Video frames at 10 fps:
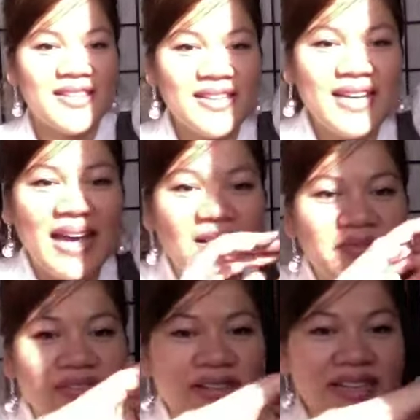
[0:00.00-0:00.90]
Look how
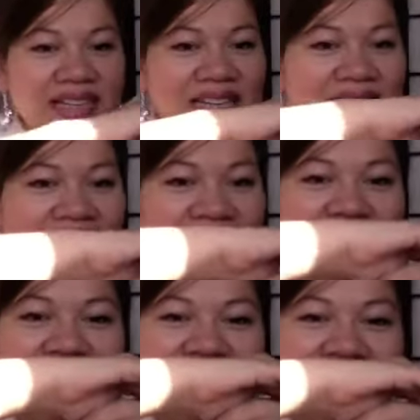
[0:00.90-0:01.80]

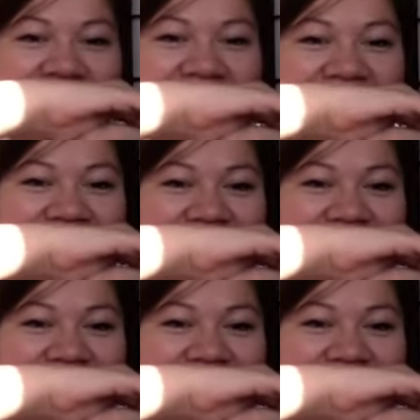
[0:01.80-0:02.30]
pretty! See